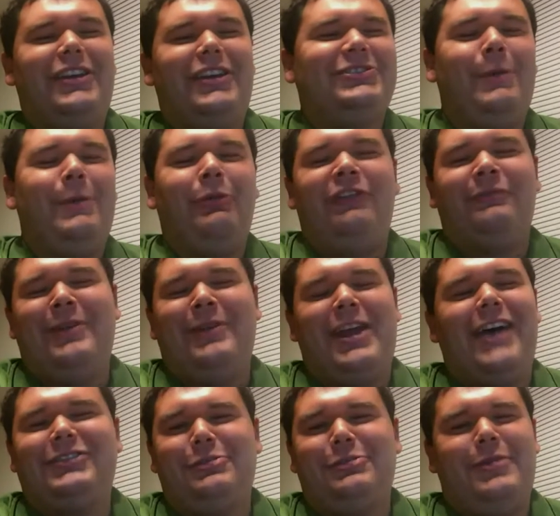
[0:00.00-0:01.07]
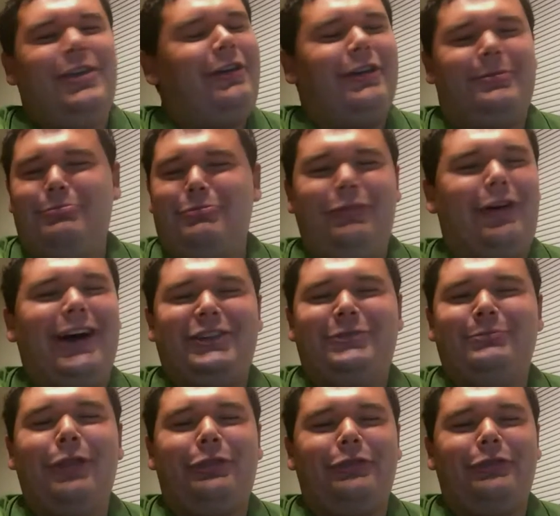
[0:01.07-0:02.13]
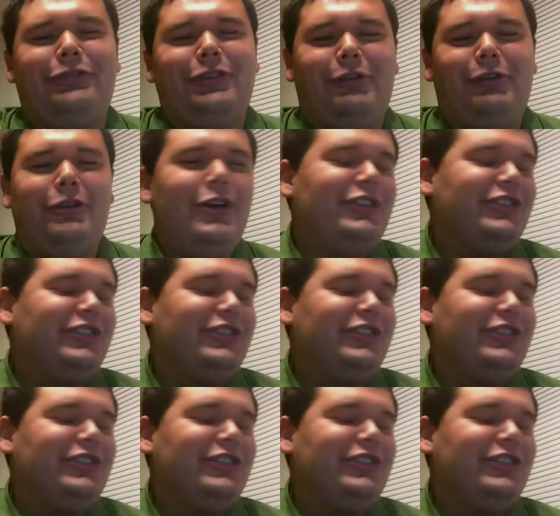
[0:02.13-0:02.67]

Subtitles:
Is people have been asking me like the last month or two,